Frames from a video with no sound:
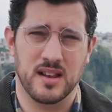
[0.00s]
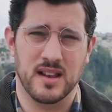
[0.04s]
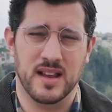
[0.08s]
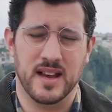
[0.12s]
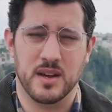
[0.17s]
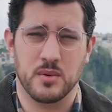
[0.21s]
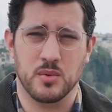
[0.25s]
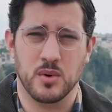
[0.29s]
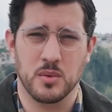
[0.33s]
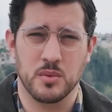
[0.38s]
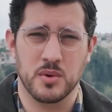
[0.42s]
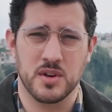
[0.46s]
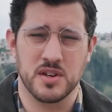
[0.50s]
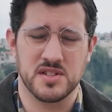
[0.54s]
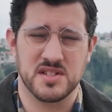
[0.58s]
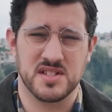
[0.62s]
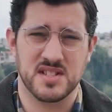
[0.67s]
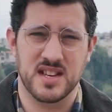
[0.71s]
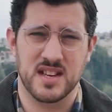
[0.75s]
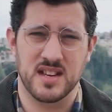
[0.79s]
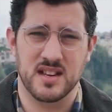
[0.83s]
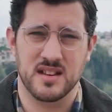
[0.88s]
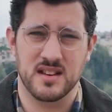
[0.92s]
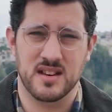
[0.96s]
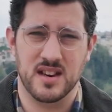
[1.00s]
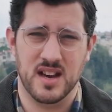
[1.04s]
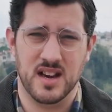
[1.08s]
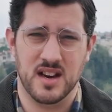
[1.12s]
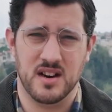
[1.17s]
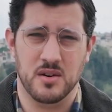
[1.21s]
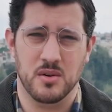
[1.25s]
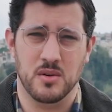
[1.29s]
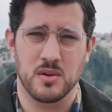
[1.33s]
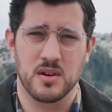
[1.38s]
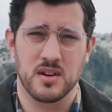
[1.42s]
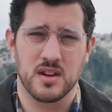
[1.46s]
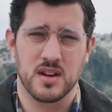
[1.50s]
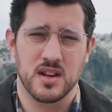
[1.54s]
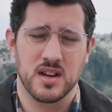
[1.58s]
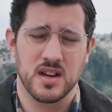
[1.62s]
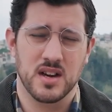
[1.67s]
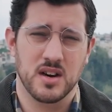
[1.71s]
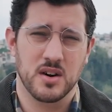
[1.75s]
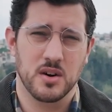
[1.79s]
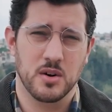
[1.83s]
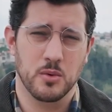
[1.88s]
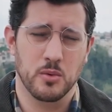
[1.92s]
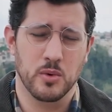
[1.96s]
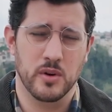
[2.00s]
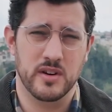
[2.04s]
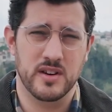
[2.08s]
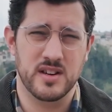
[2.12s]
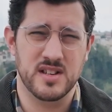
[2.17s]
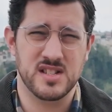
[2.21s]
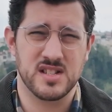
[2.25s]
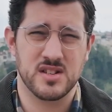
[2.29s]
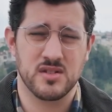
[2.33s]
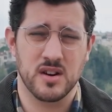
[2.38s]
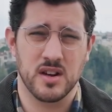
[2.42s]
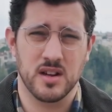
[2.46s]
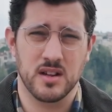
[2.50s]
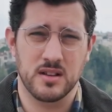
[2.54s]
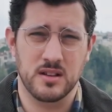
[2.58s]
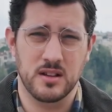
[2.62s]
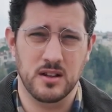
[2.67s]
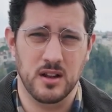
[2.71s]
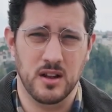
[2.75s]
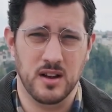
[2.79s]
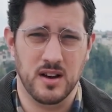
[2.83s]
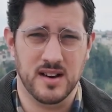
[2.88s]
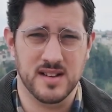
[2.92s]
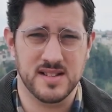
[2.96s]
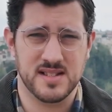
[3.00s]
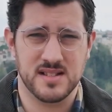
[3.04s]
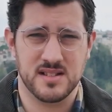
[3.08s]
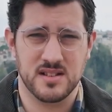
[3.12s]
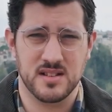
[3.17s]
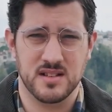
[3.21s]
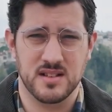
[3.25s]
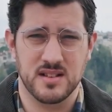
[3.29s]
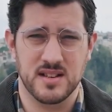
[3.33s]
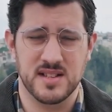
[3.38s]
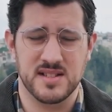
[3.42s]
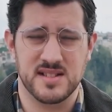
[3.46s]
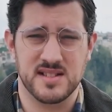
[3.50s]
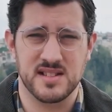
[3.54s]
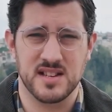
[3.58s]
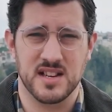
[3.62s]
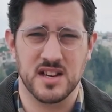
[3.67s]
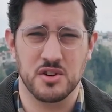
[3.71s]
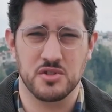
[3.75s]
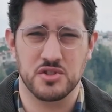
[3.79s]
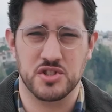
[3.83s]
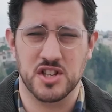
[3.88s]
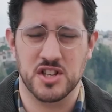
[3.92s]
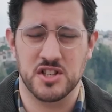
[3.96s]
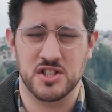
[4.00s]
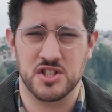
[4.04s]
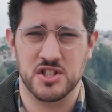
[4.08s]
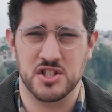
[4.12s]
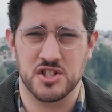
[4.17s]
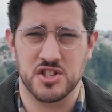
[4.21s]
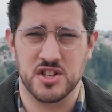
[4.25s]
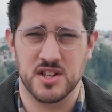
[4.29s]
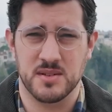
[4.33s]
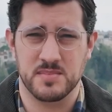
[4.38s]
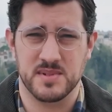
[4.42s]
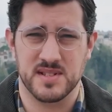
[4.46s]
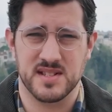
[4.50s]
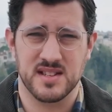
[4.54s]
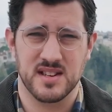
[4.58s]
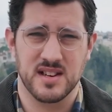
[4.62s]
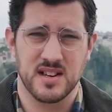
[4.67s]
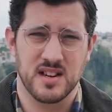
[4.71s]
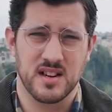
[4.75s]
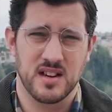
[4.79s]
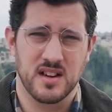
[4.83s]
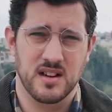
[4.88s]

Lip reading: like what we are seeing now, where Israel lost its negotiation chips